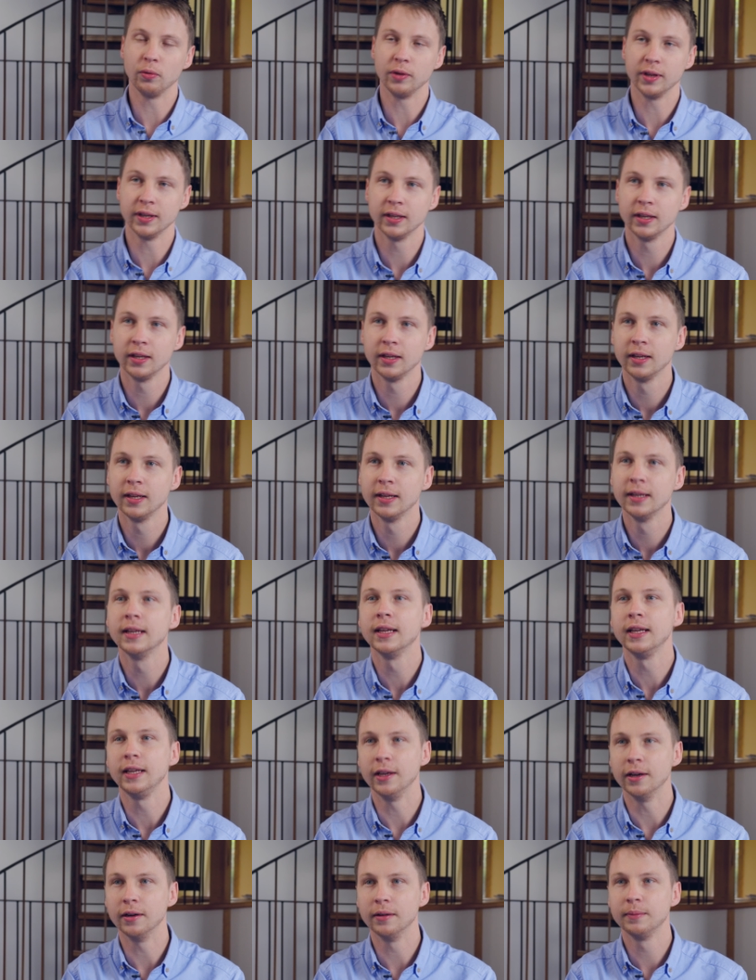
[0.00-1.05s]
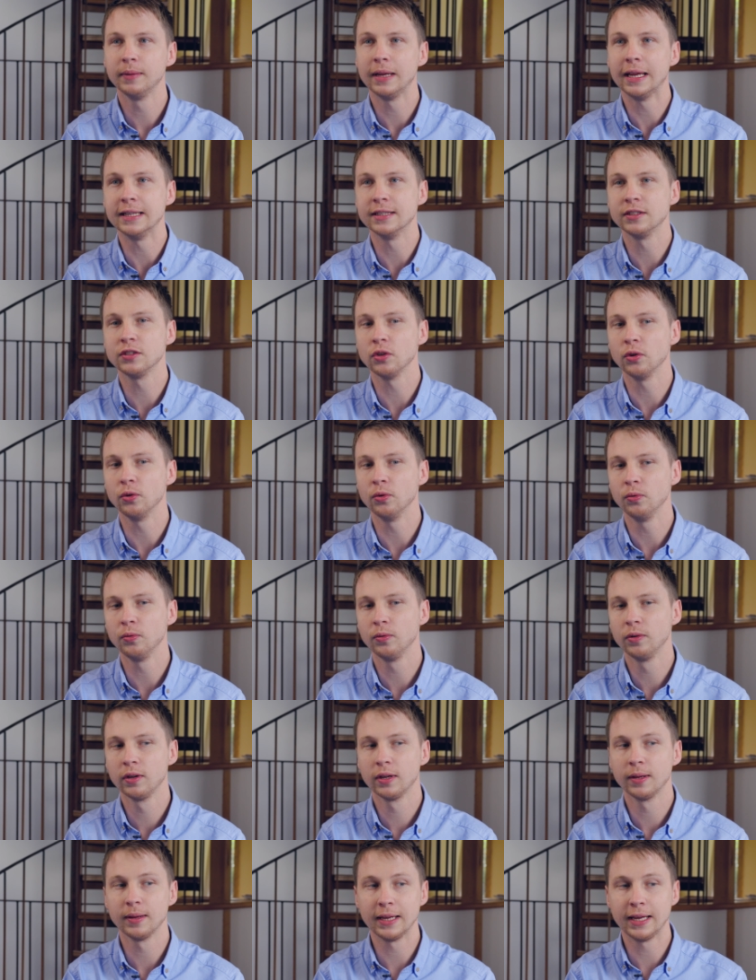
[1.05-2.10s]
older. Yeah. Yeah, and yeah. so
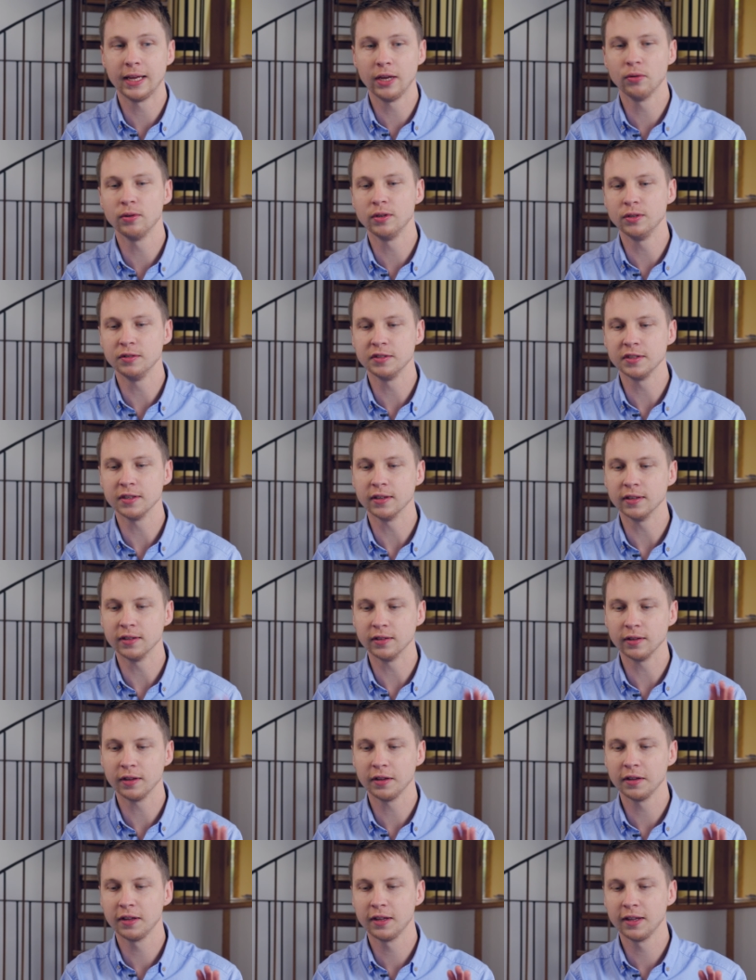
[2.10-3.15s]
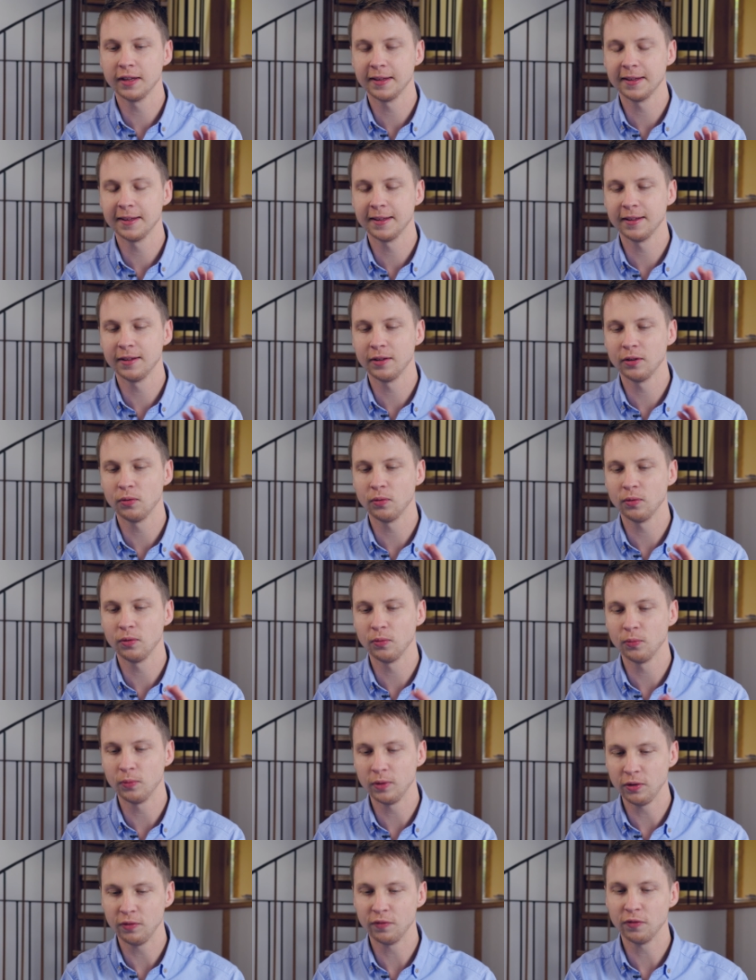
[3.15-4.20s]
here in New Zealand,
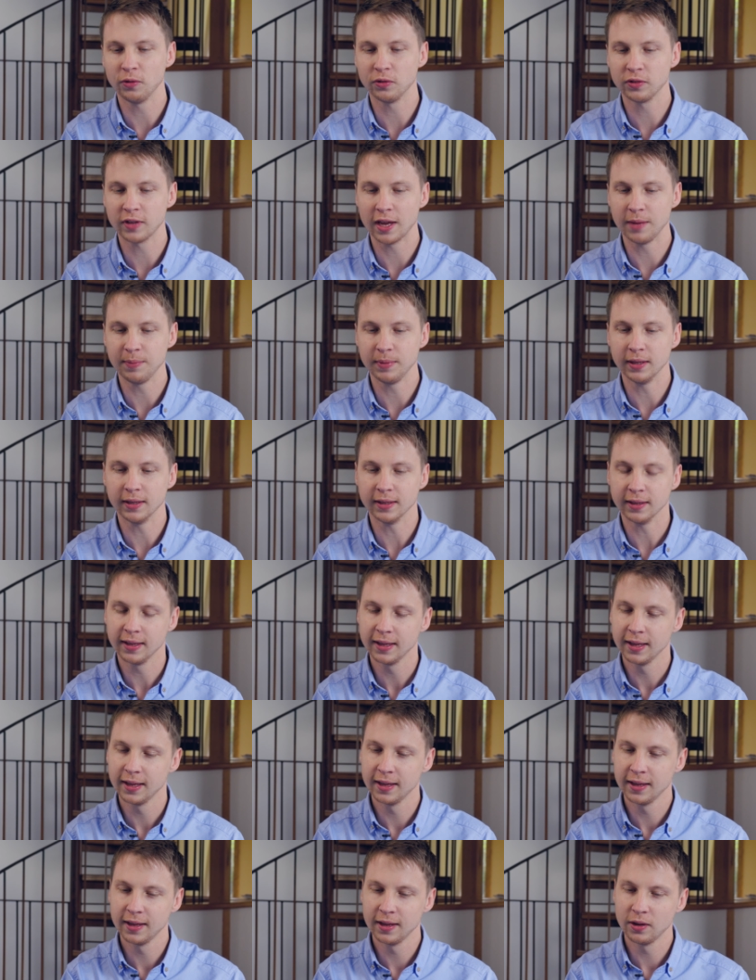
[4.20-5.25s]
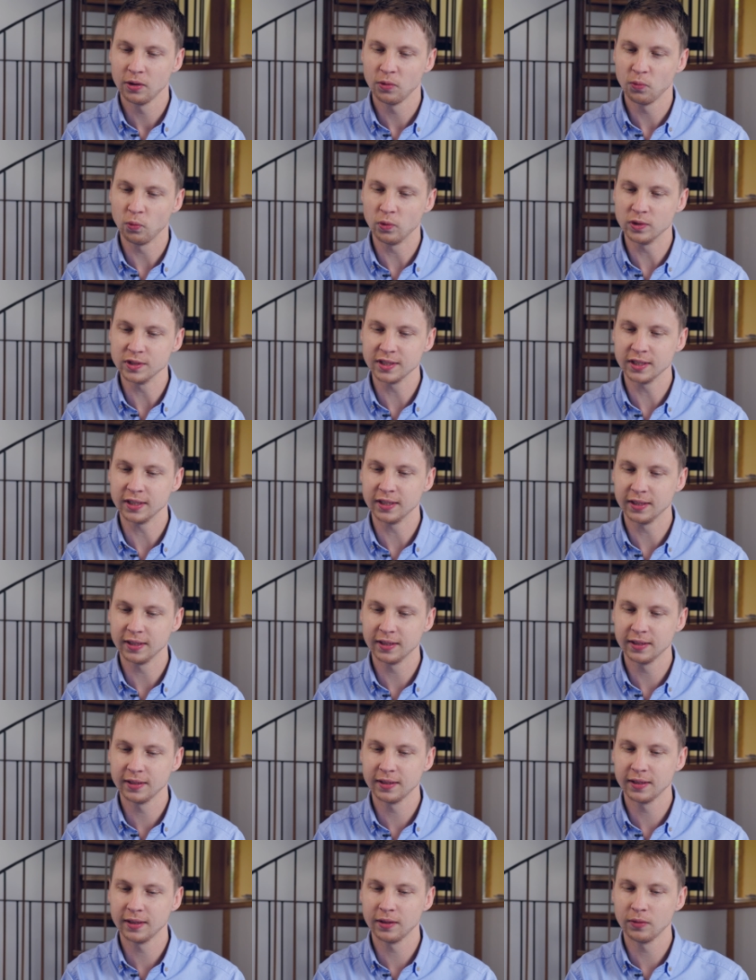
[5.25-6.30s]
when you first came here, was it
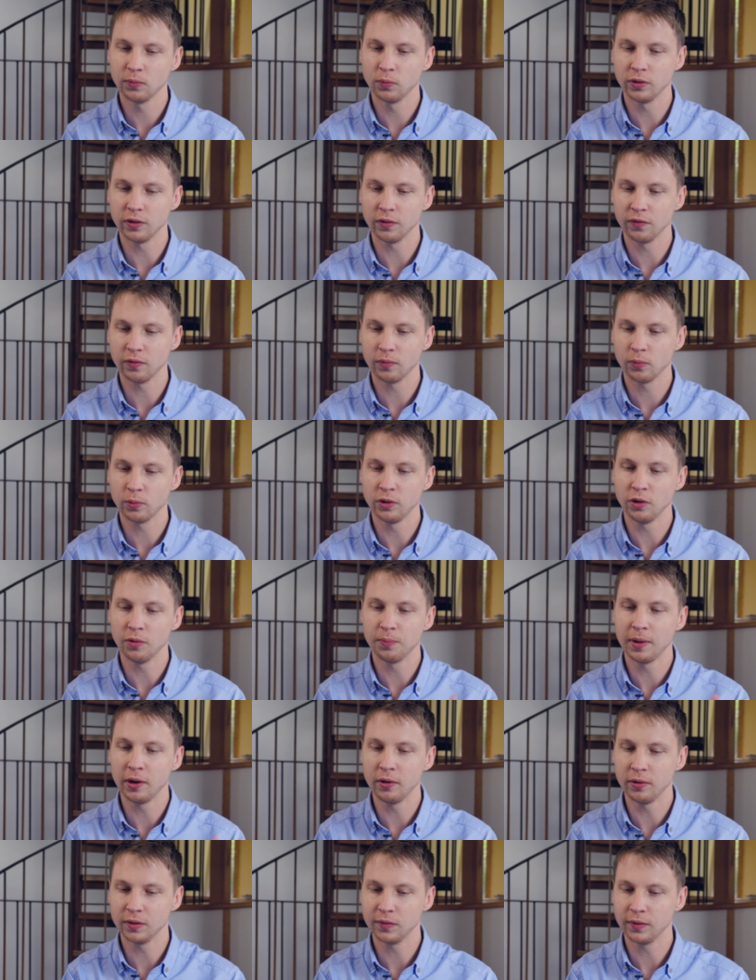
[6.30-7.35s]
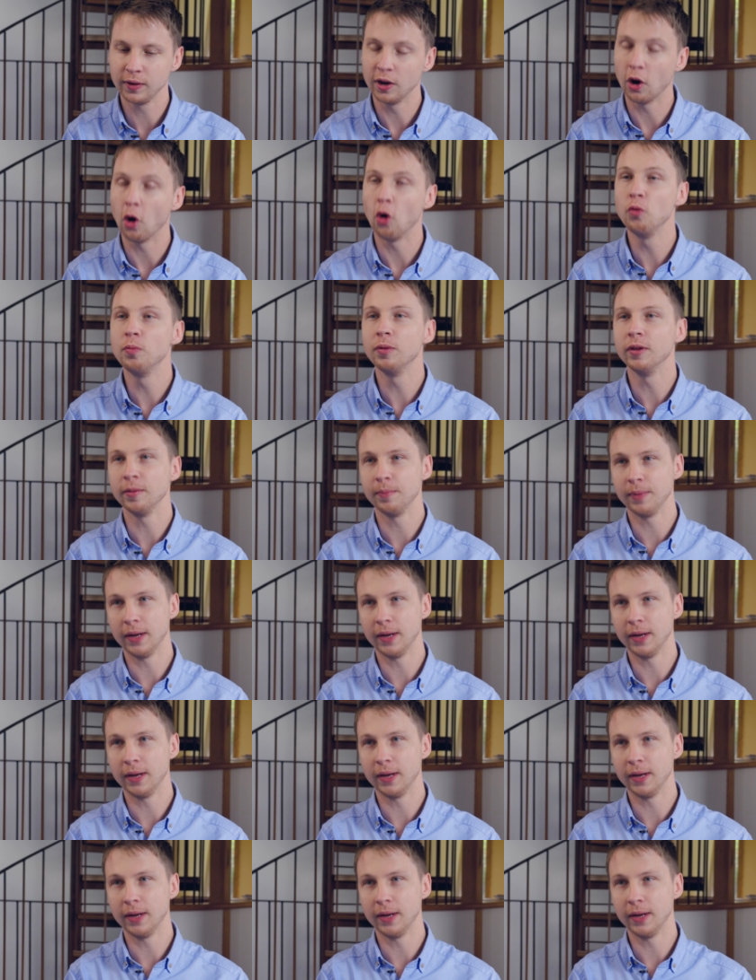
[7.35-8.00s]
was it were your parents very open